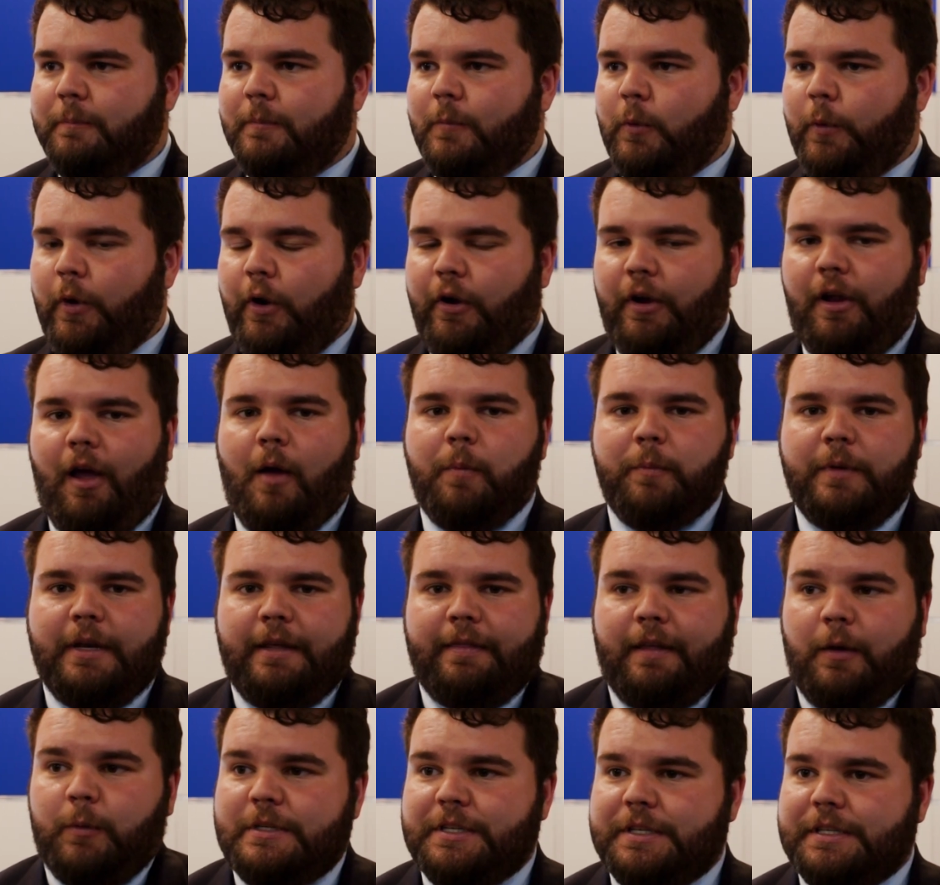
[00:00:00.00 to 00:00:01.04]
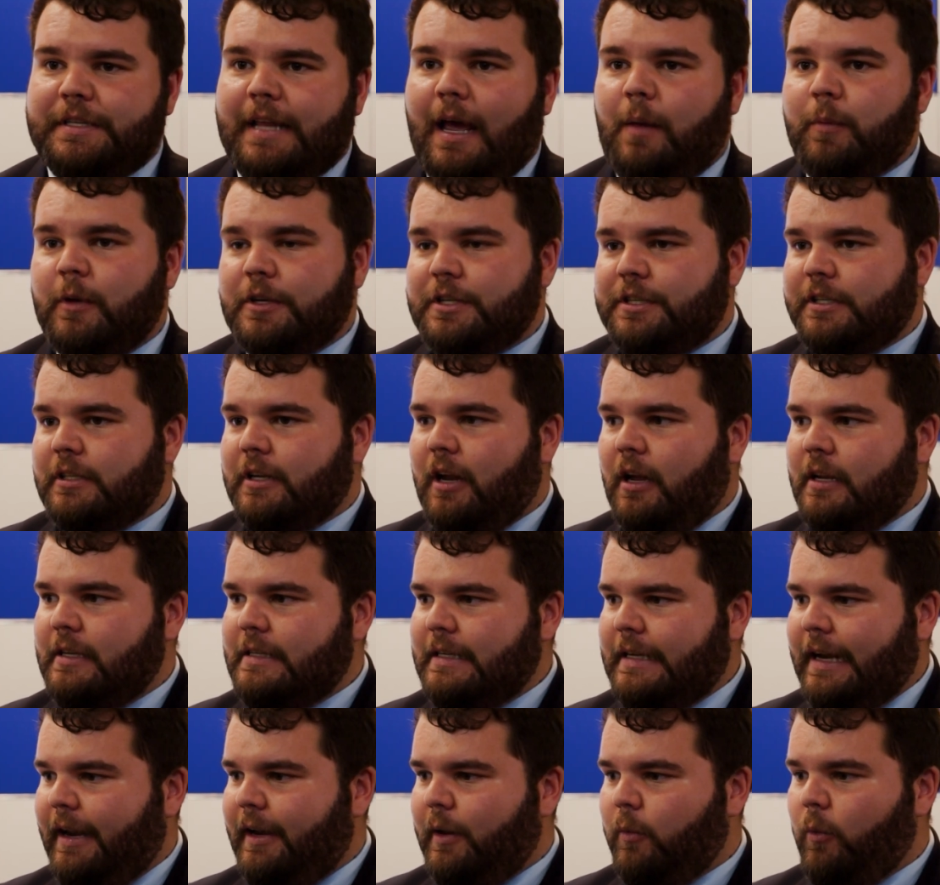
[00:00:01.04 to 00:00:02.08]
We are a company that was established in
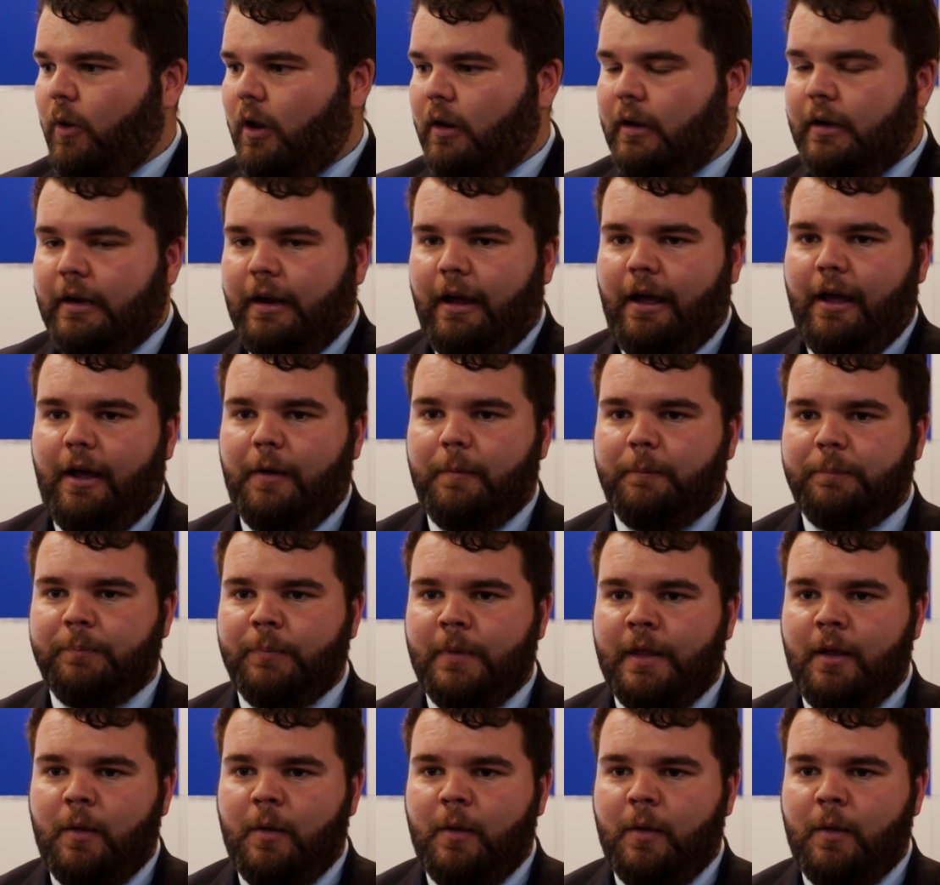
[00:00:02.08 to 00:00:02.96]
1981,